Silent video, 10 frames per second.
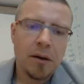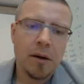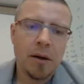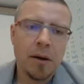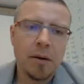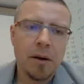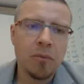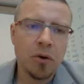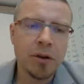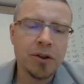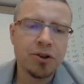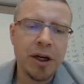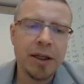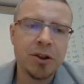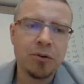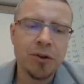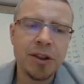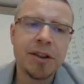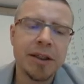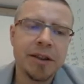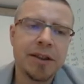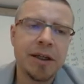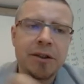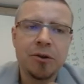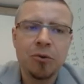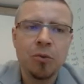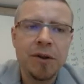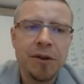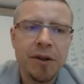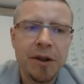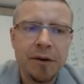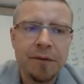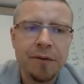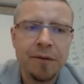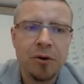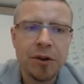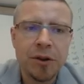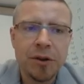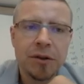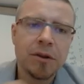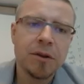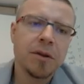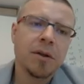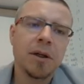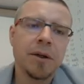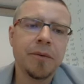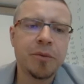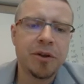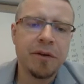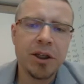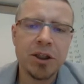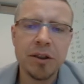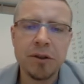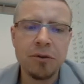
a model trained on this data set with the first observation